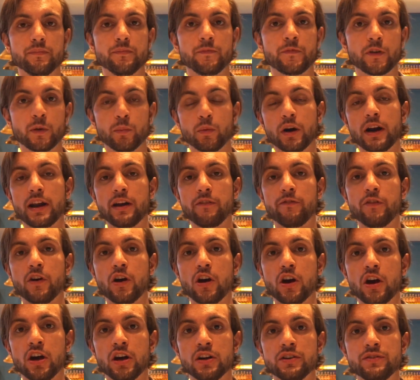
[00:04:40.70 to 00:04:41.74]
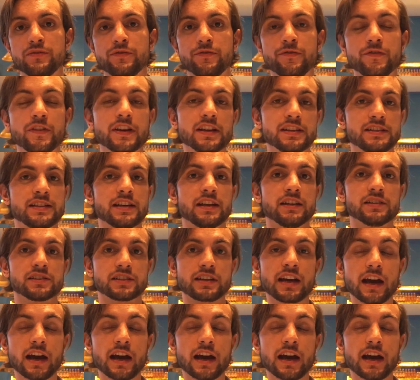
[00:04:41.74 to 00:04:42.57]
From what I've heard, Viettel's